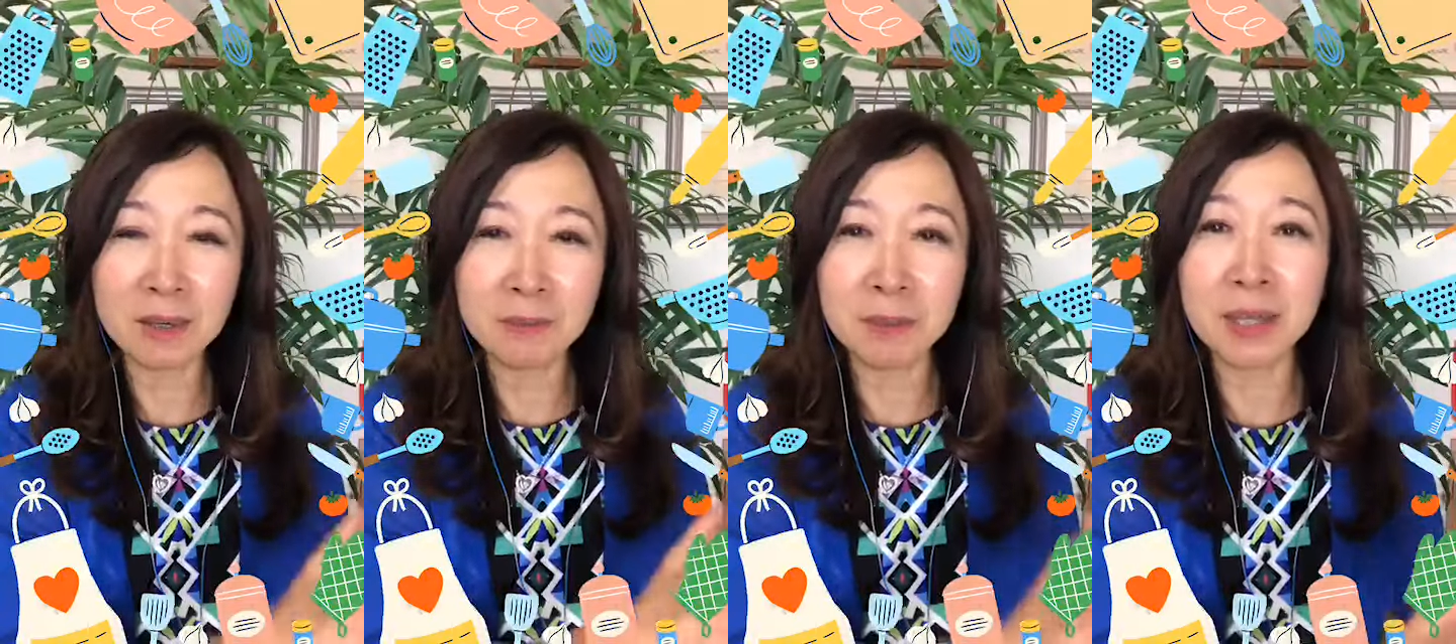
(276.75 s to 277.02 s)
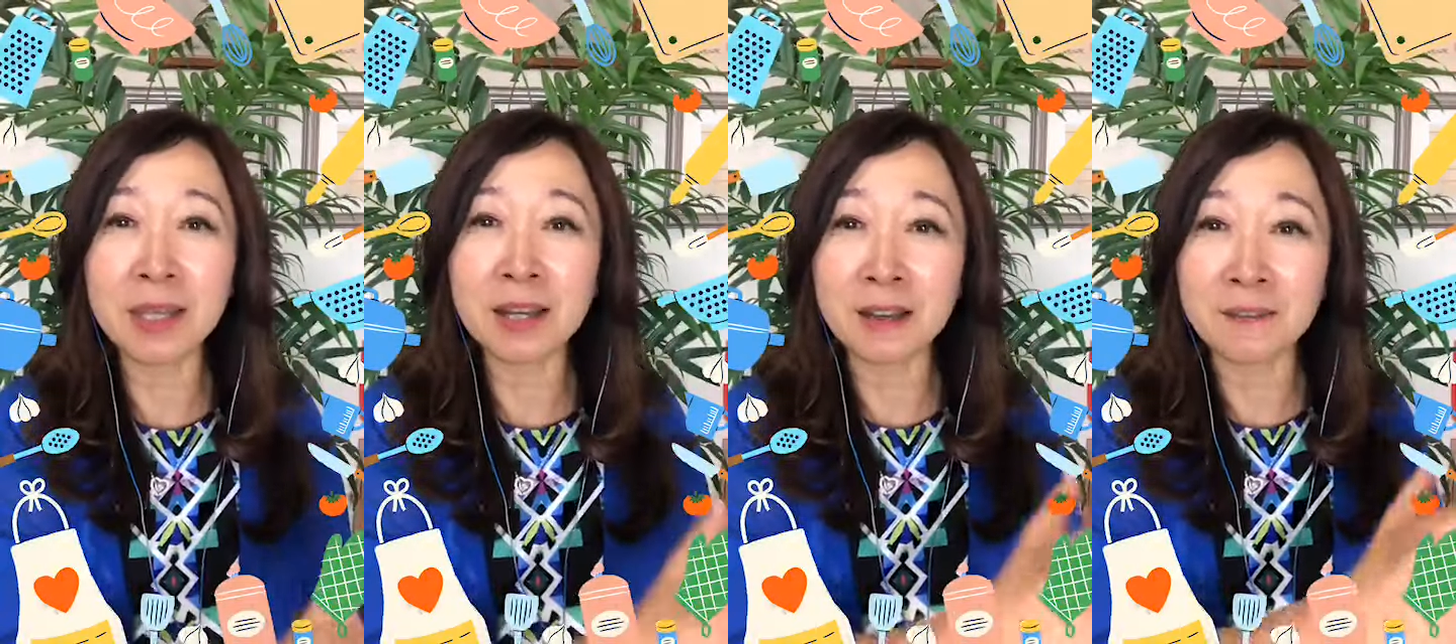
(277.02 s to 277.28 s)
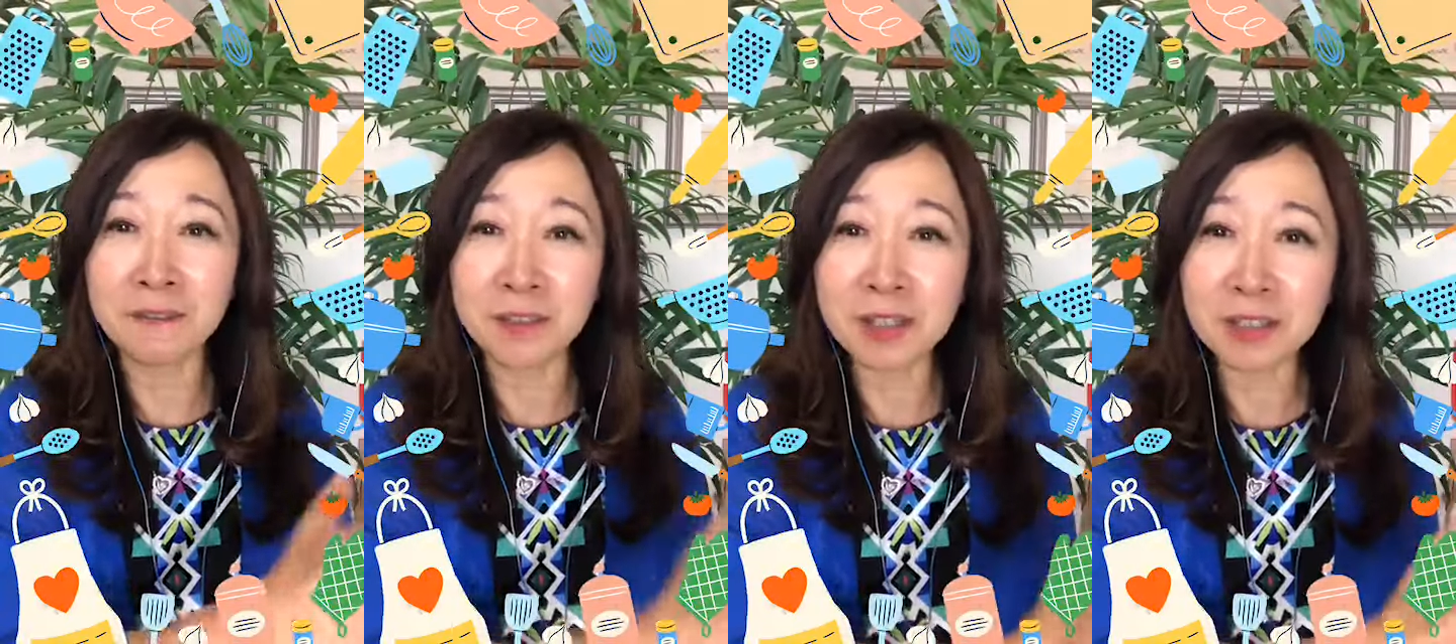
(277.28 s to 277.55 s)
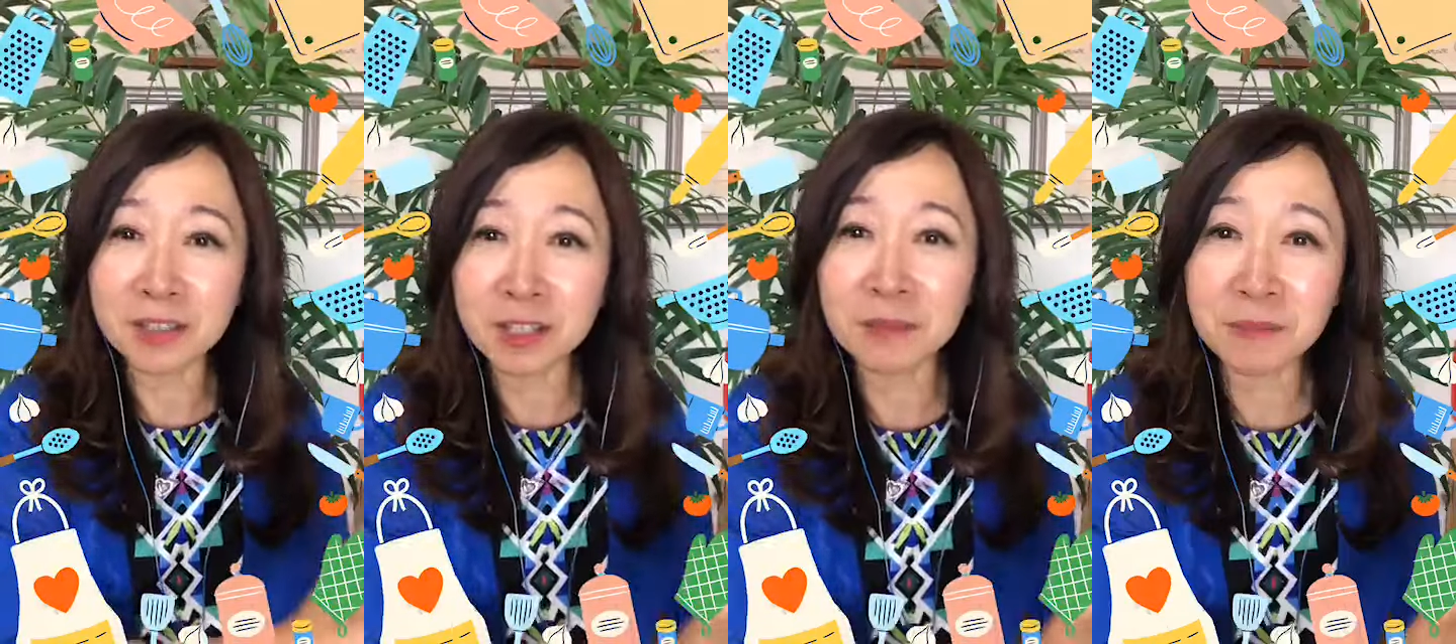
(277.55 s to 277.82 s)
being a
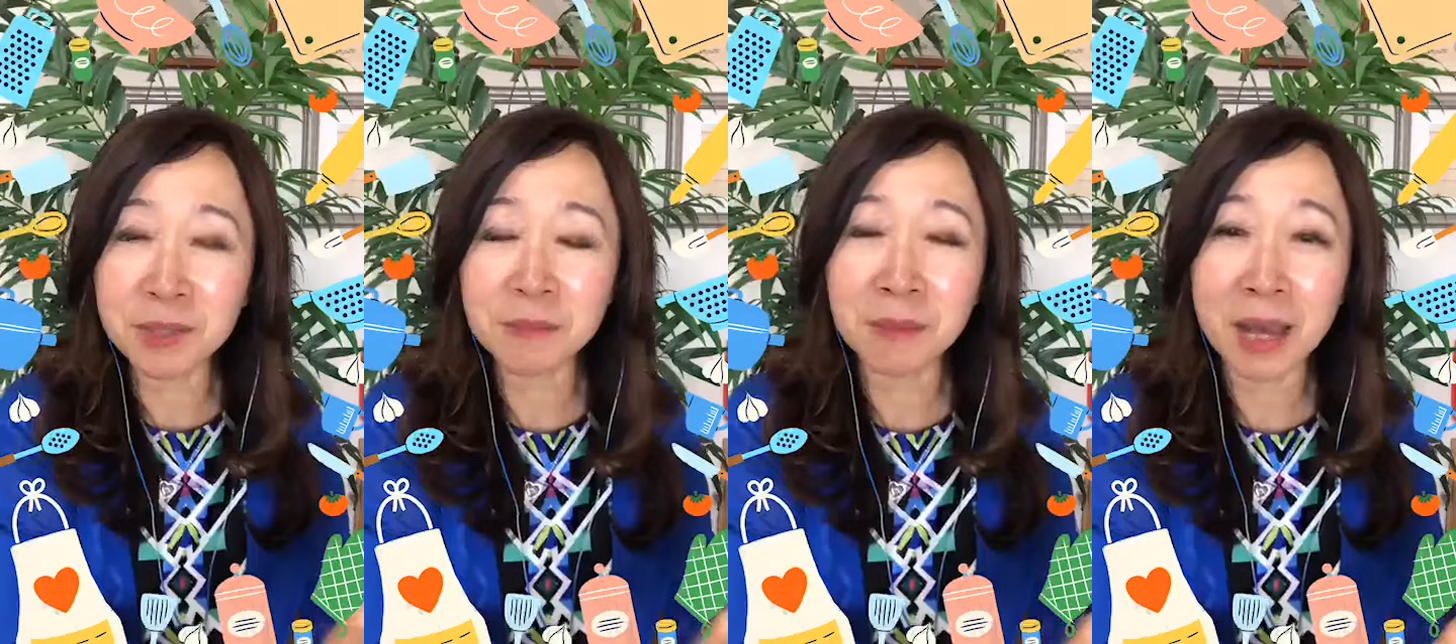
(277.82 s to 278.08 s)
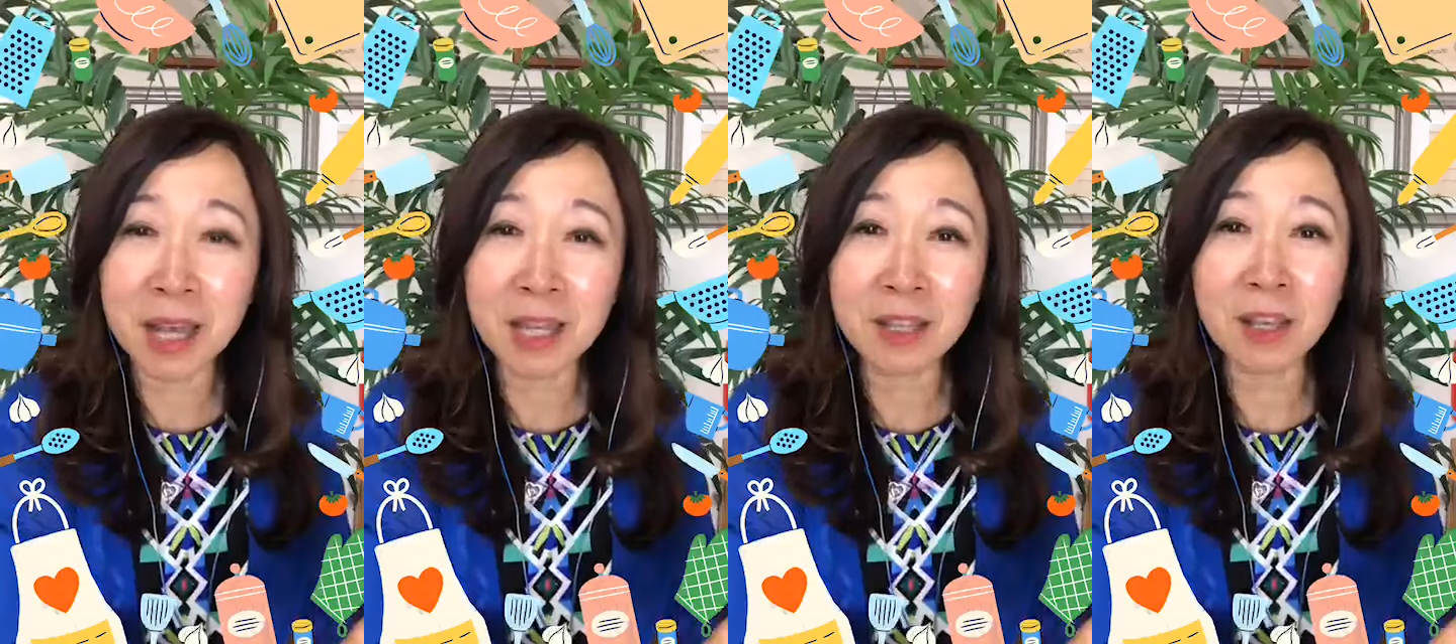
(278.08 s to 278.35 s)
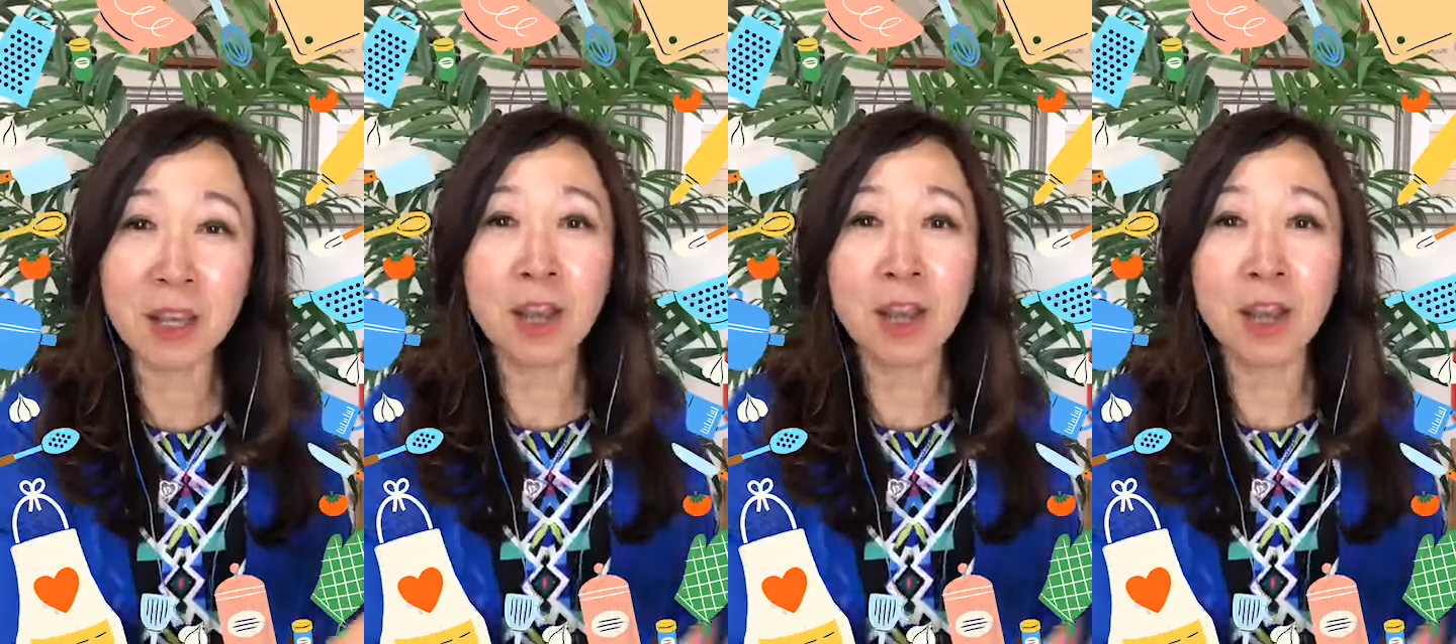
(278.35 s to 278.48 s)
victim's mind?